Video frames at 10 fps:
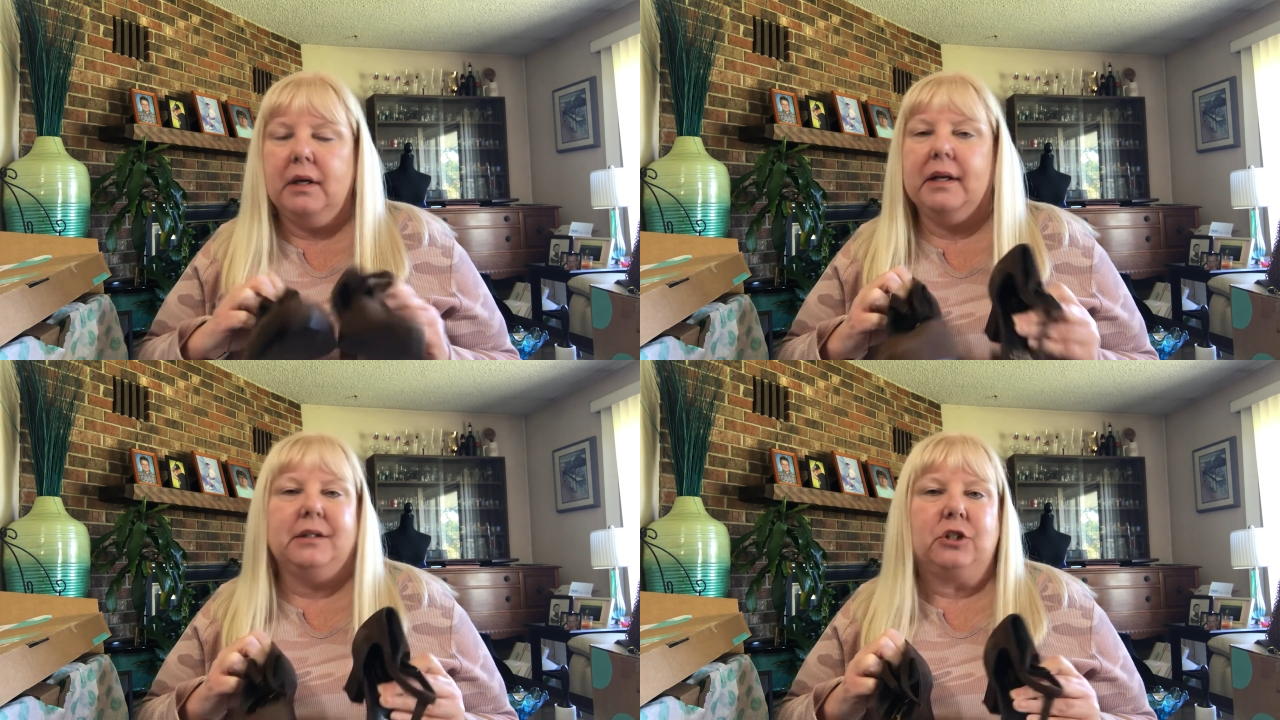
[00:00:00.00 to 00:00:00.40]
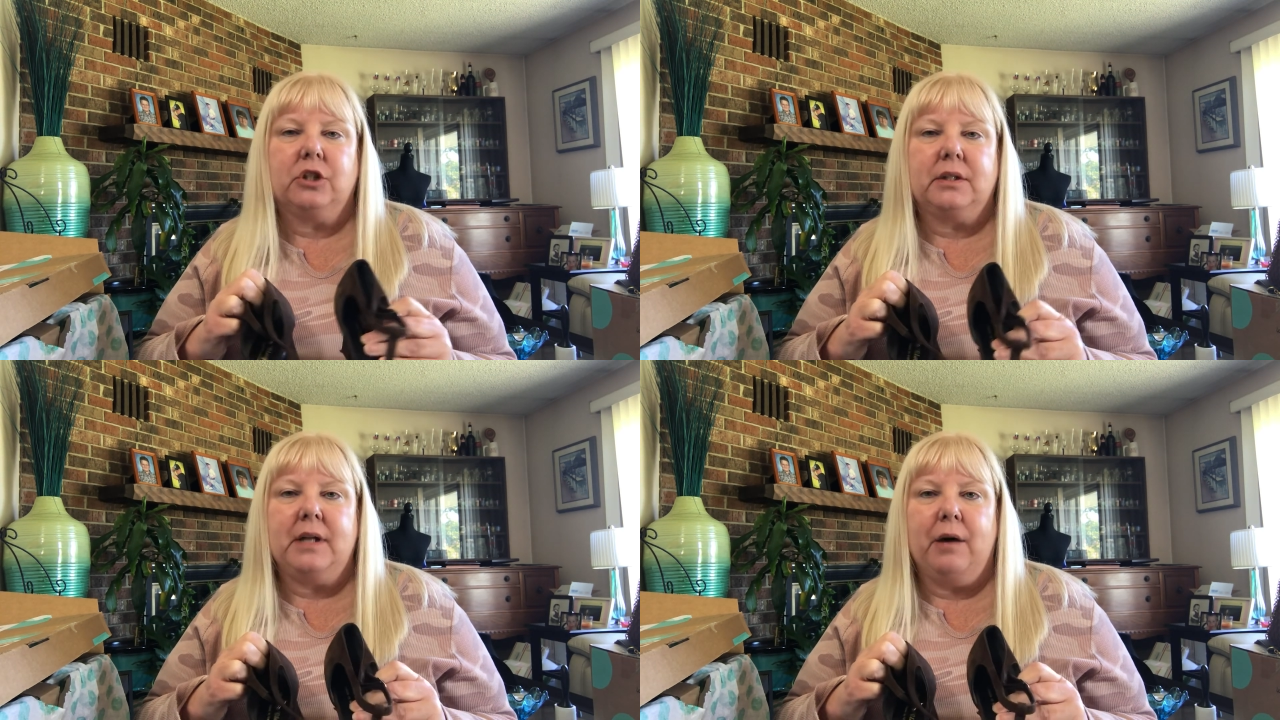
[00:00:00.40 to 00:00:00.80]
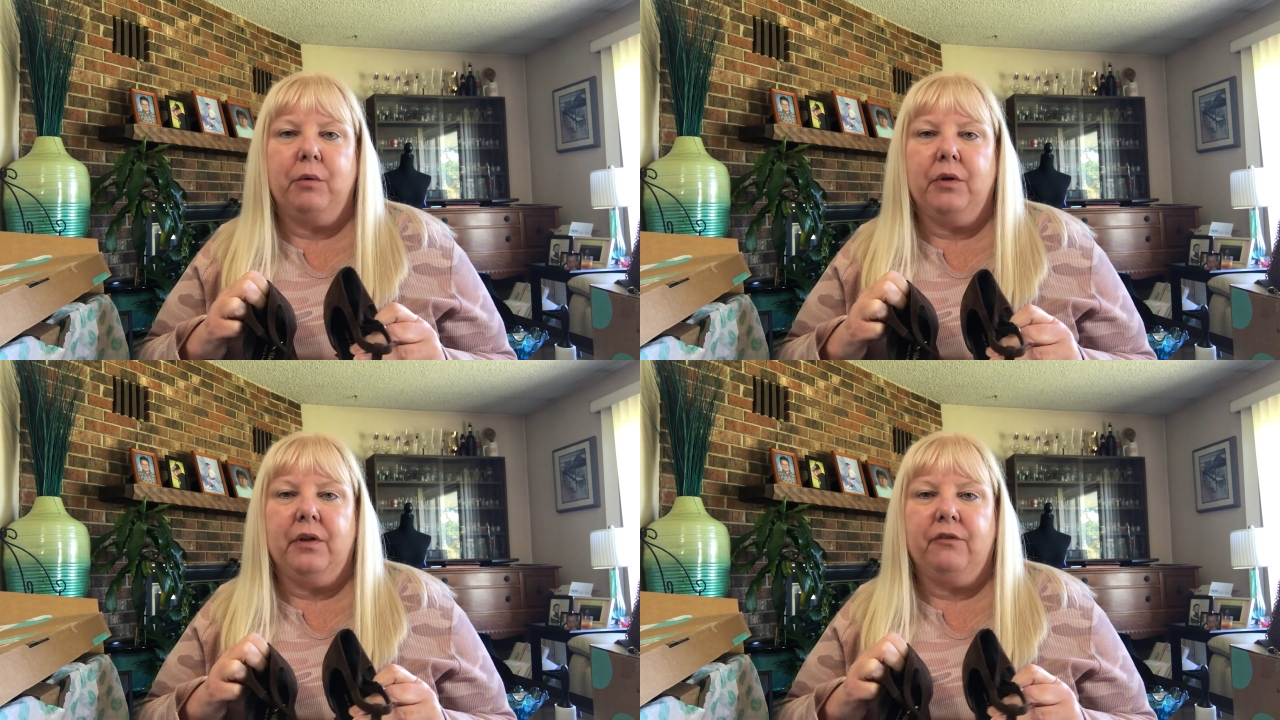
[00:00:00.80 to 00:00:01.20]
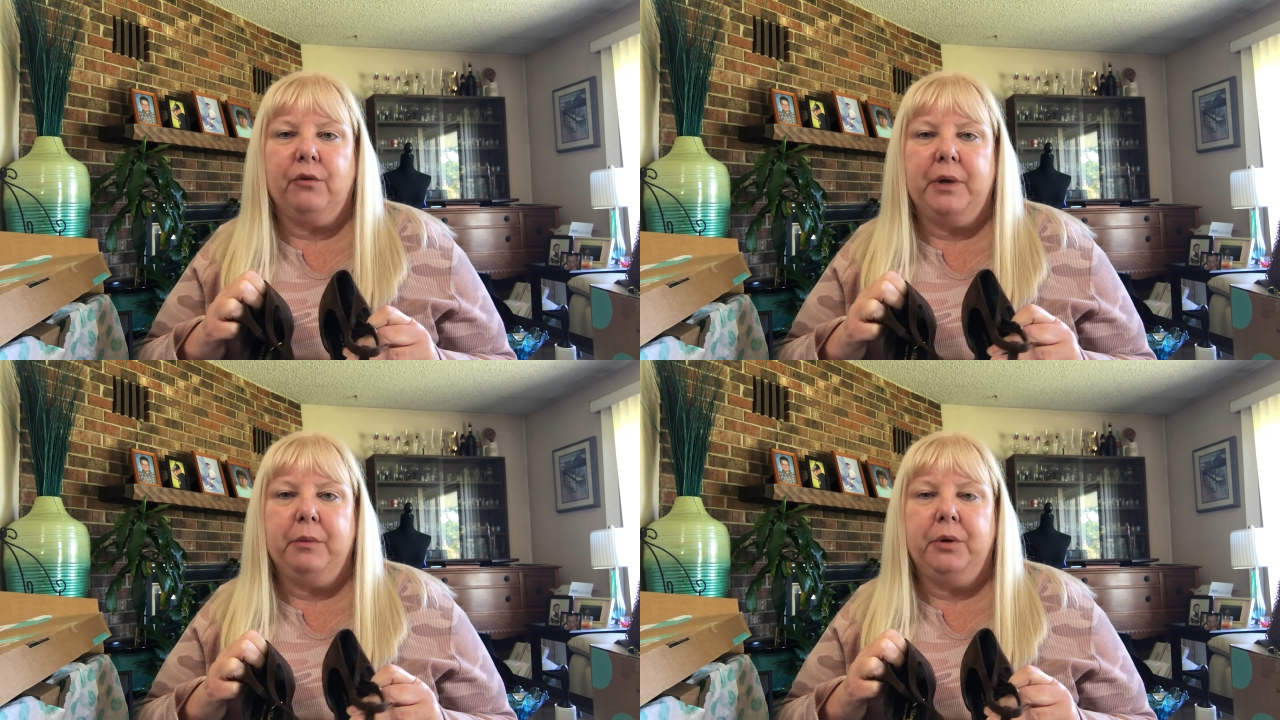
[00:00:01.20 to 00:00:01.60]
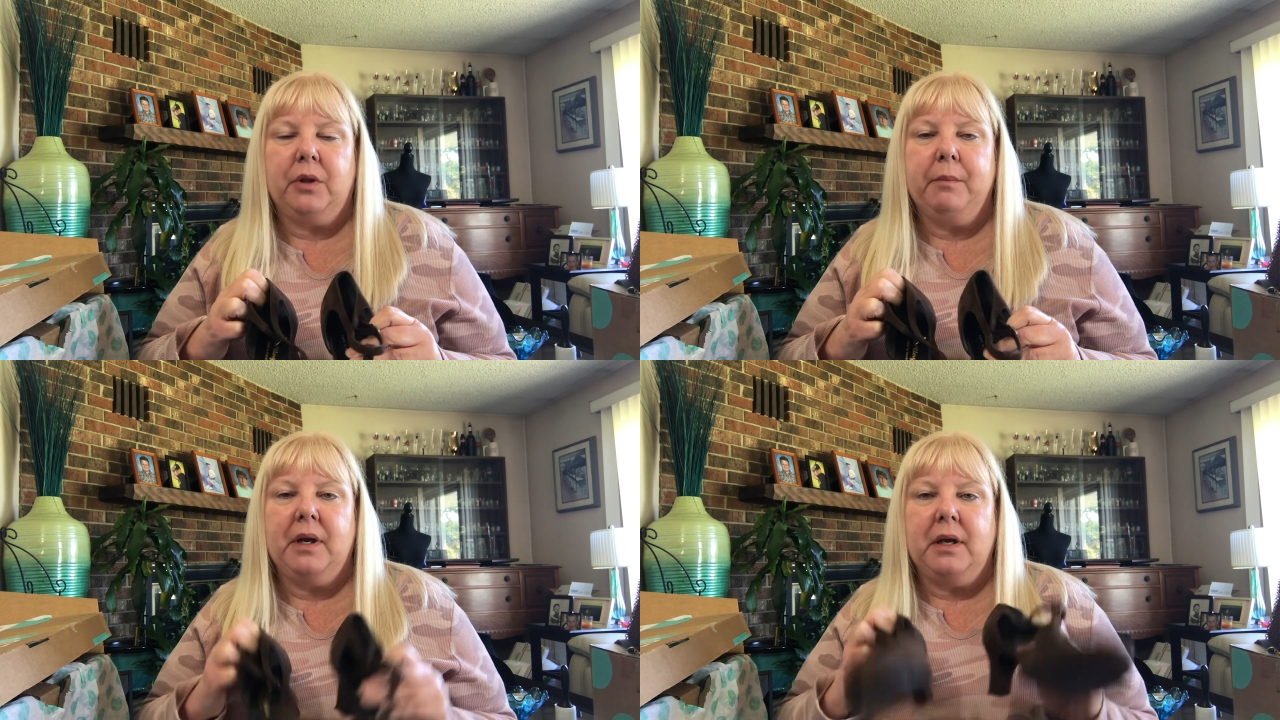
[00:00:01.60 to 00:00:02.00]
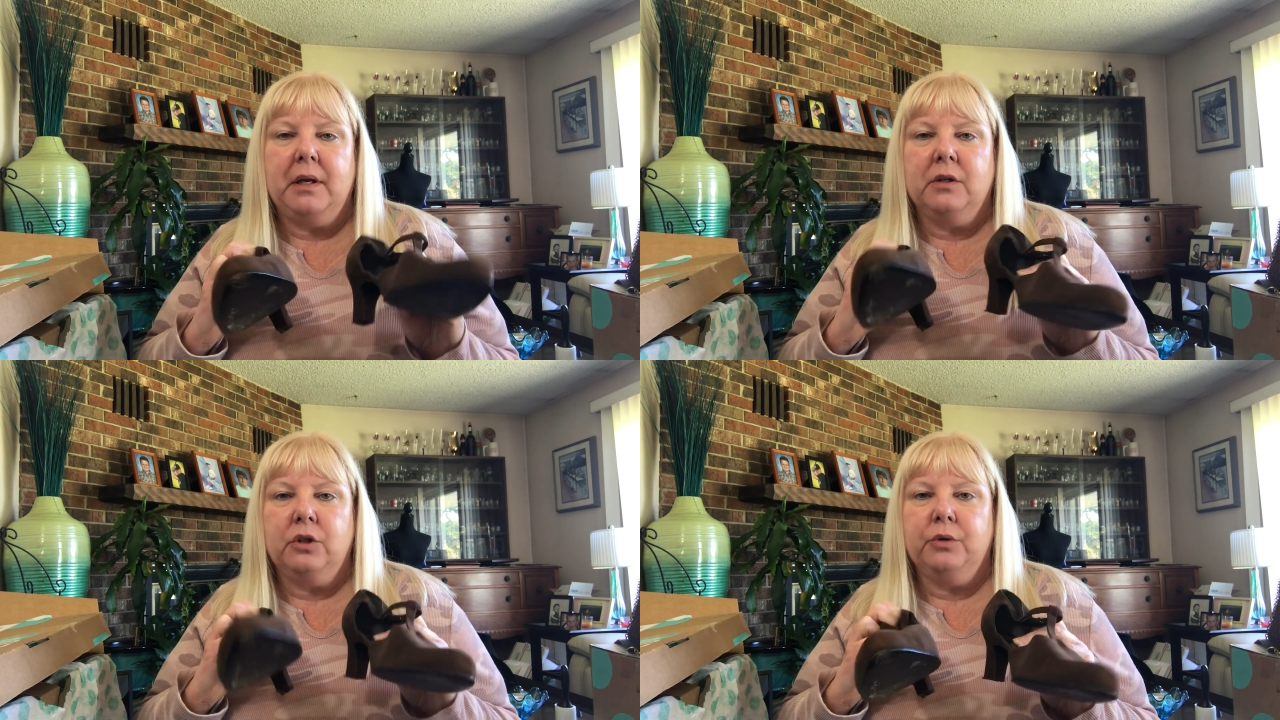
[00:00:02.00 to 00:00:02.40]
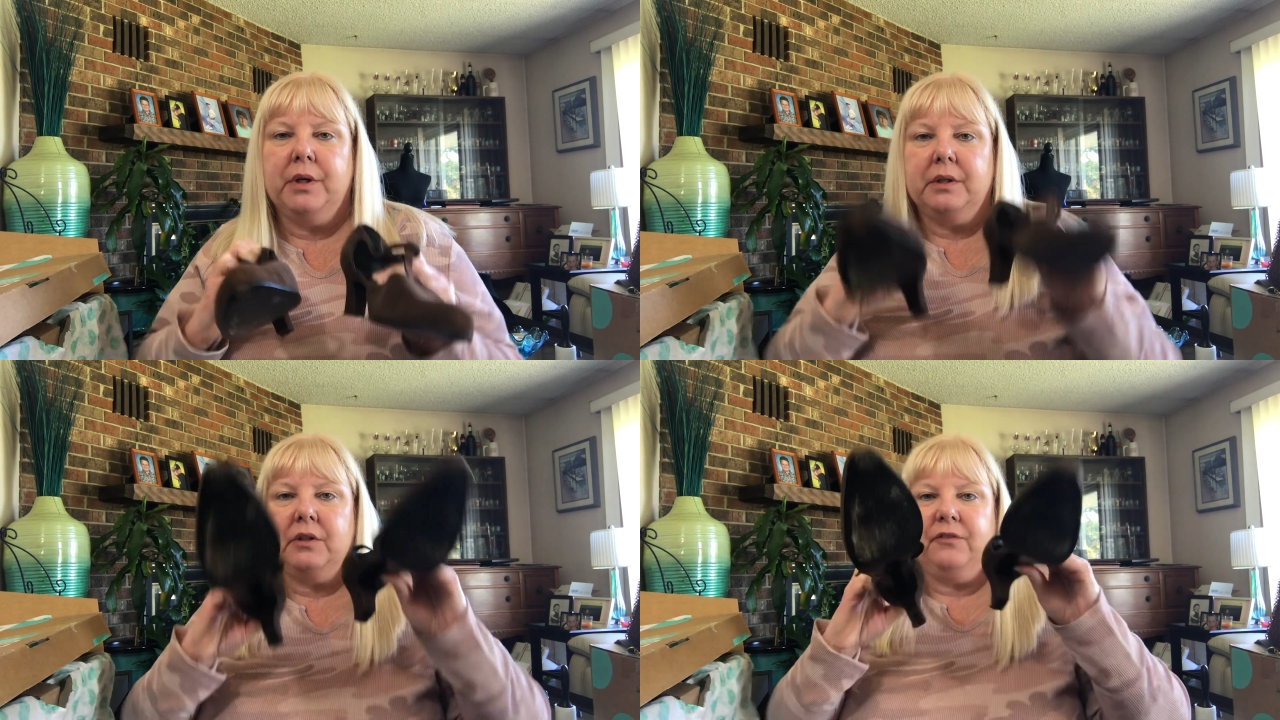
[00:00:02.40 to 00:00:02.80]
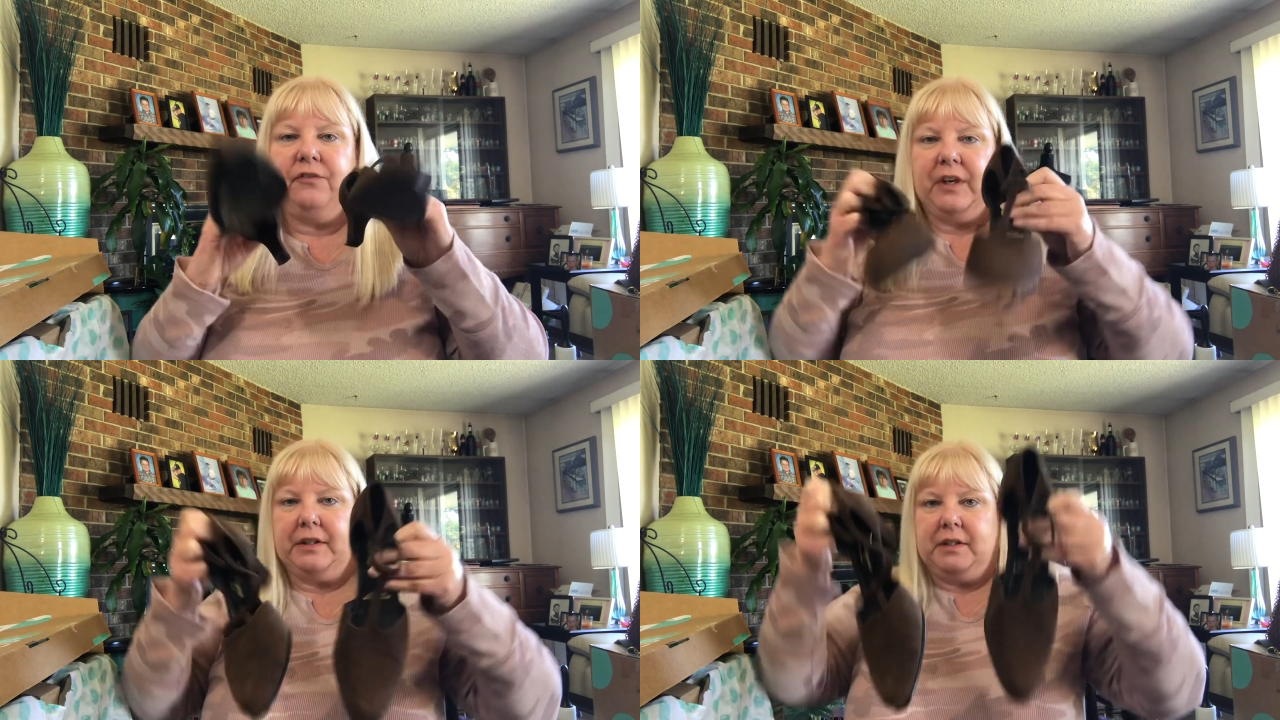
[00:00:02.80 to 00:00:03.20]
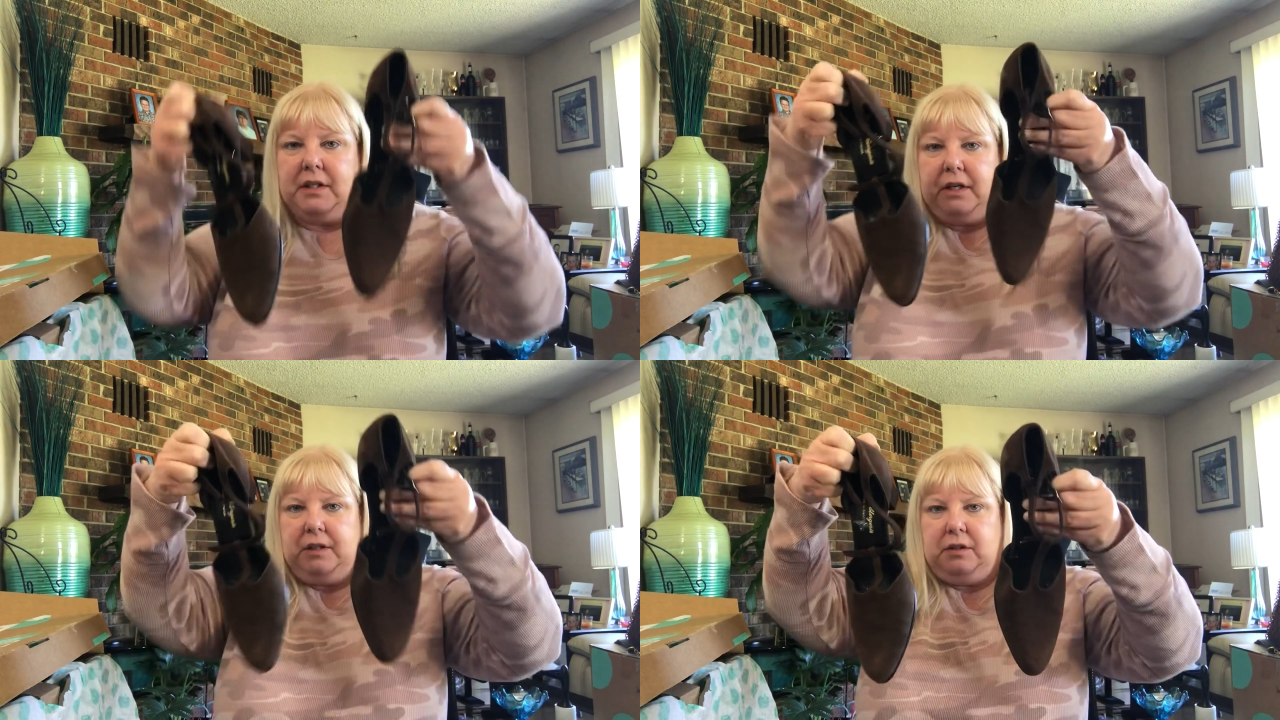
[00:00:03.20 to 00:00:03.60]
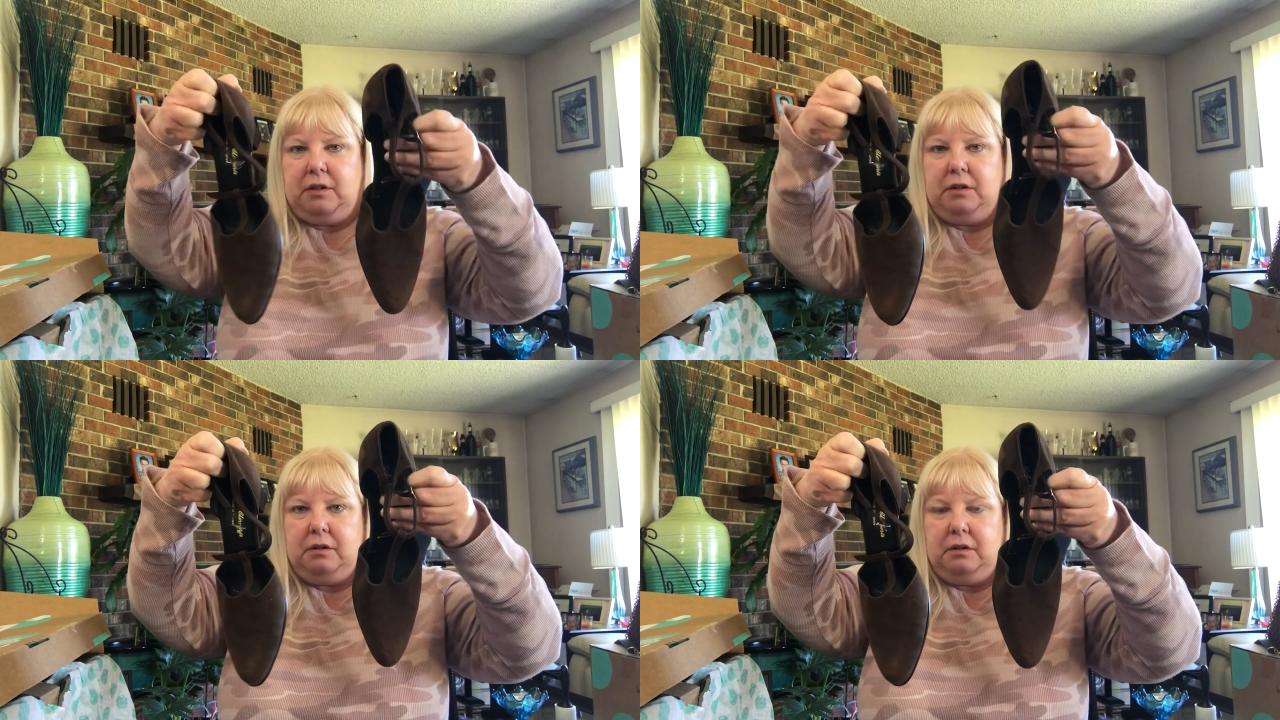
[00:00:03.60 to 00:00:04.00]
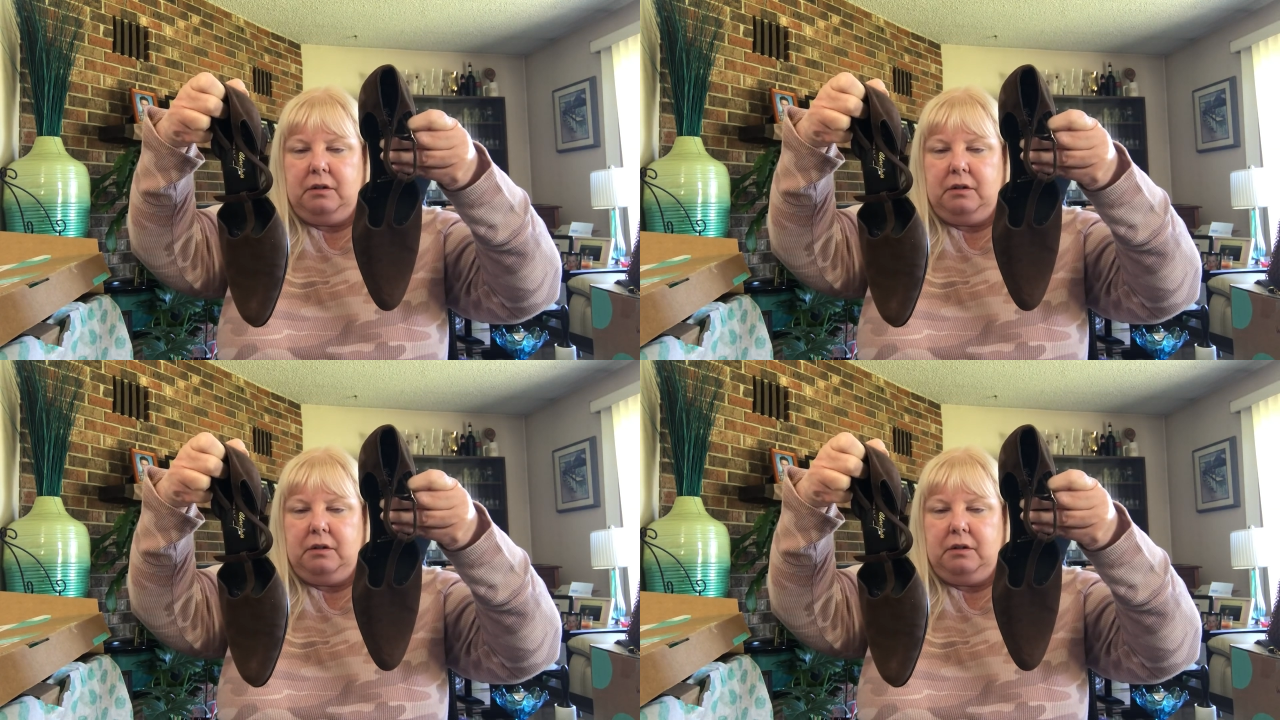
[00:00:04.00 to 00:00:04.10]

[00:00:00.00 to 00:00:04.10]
it's just not worth it for me to put the money into it to fix these.